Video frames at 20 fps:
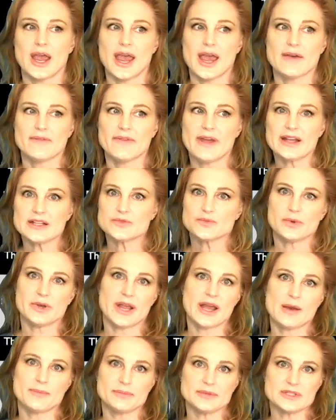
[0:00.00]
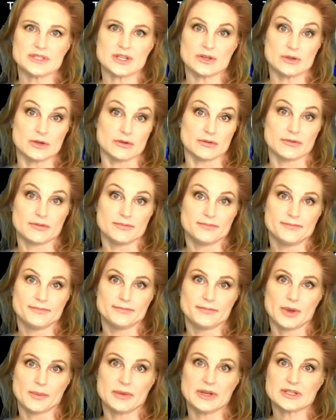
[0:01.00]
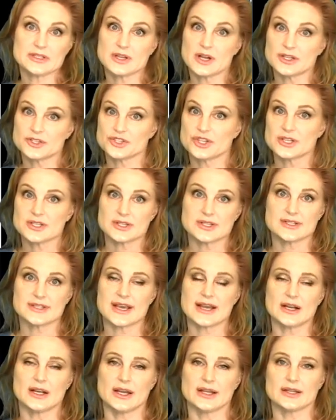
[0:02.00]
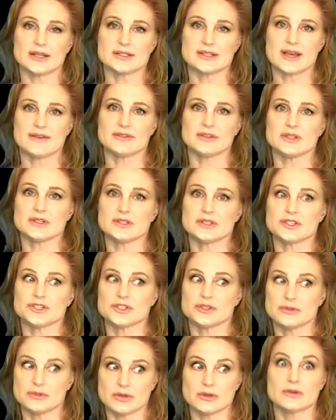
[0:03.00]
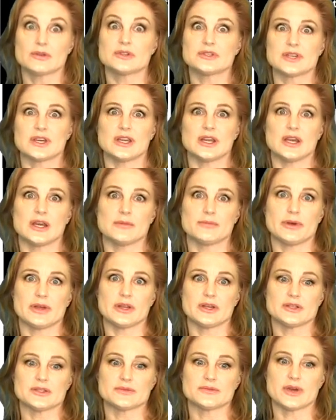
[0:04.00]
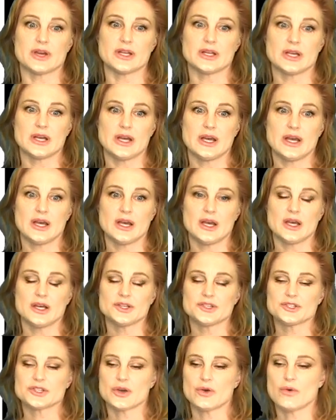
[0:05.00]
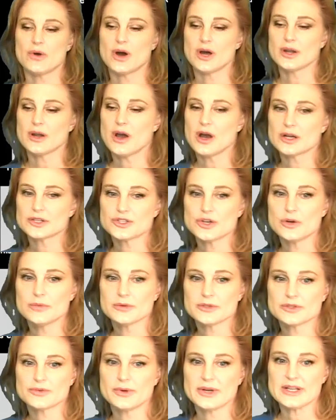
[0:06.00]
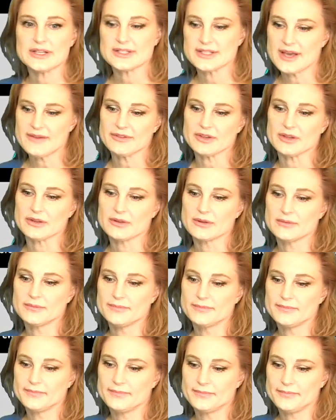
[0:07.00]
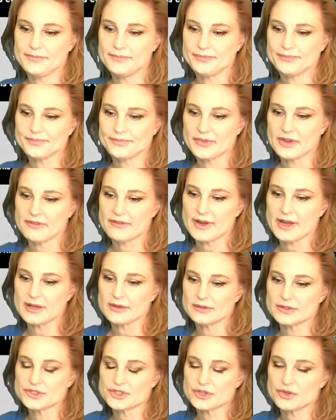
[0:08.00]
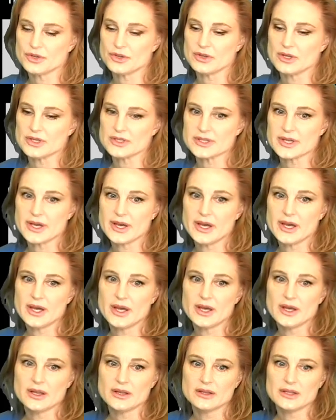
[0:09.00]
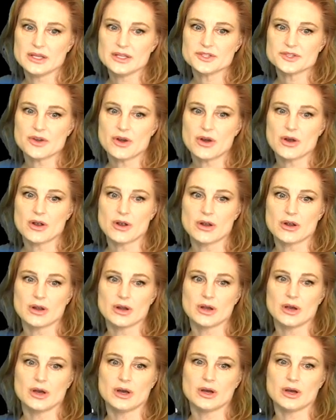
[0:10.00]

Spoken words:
And that's what happens at Earth. I mean, it's not just the satellite that's having this issue. Earth is getting hit by this, right? So on October 27th, if I show you these are